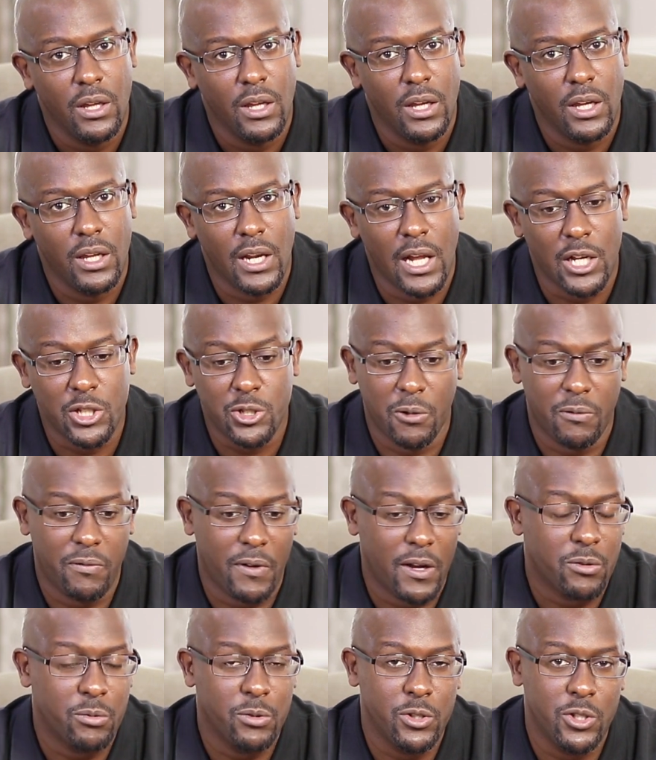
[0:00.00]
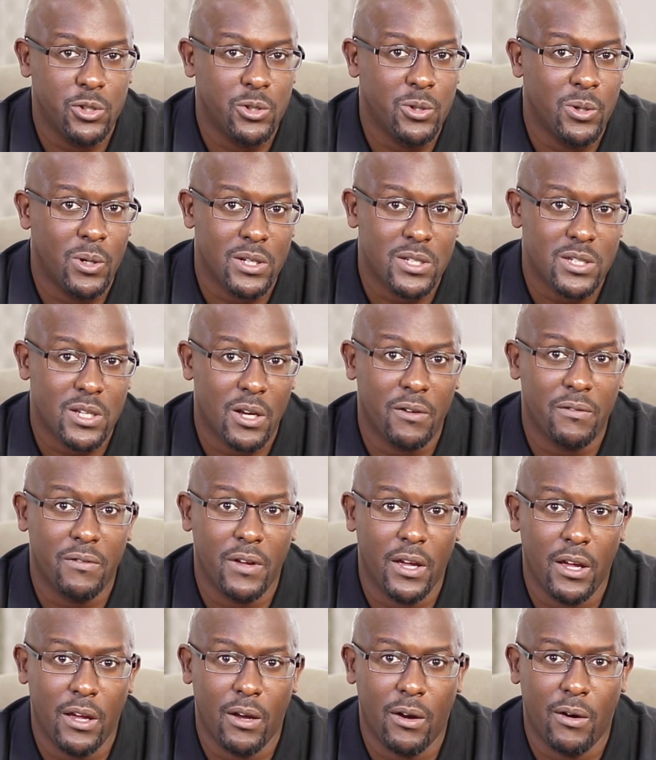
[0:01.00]
In actual fact, when you do a
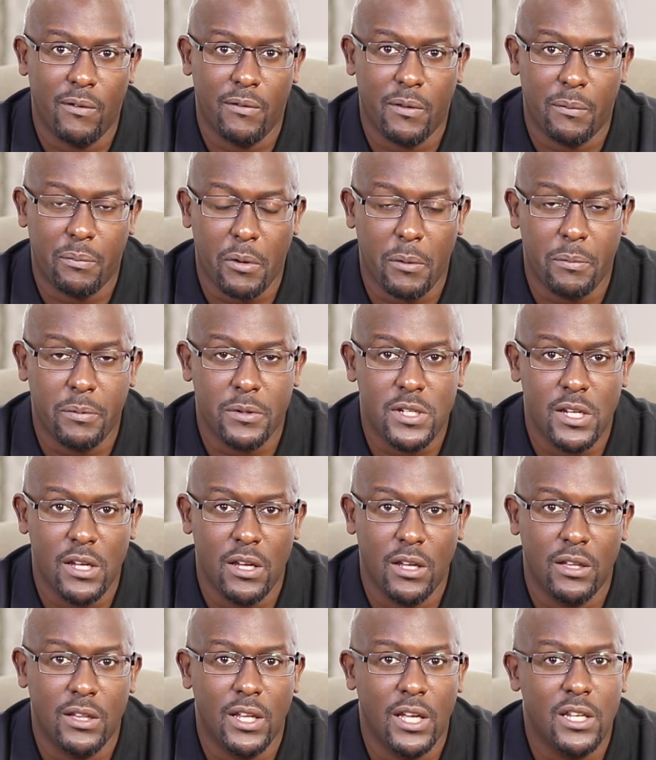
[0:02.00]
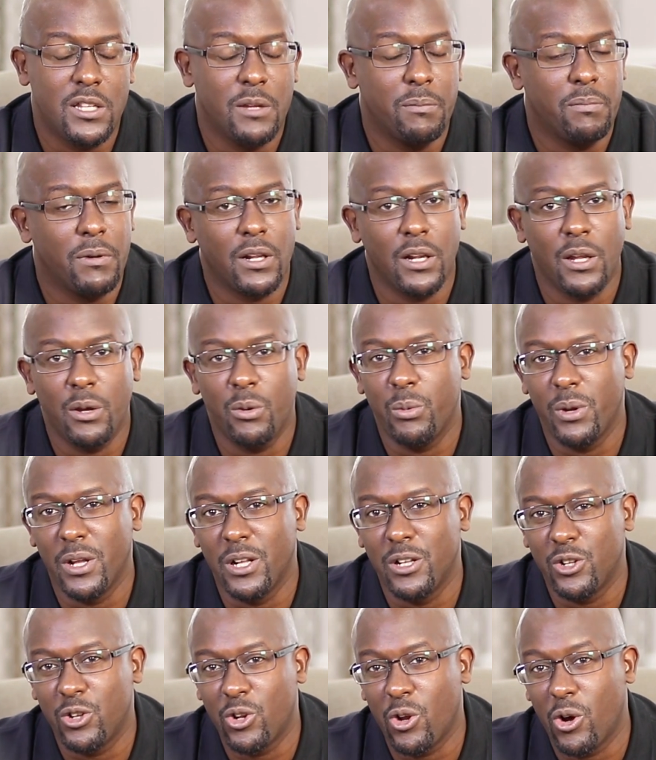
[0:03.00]
survey of a property, they typically
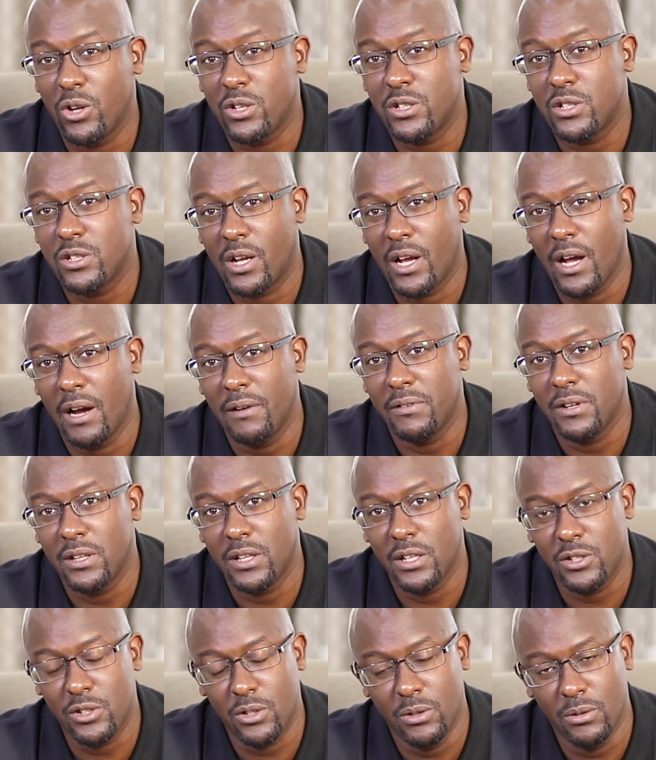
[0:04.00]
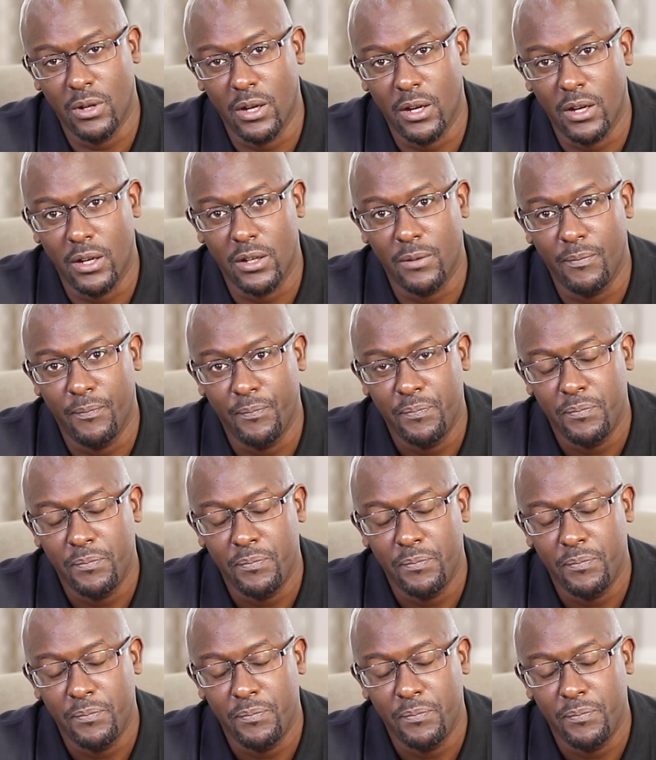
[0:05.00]
will not cover the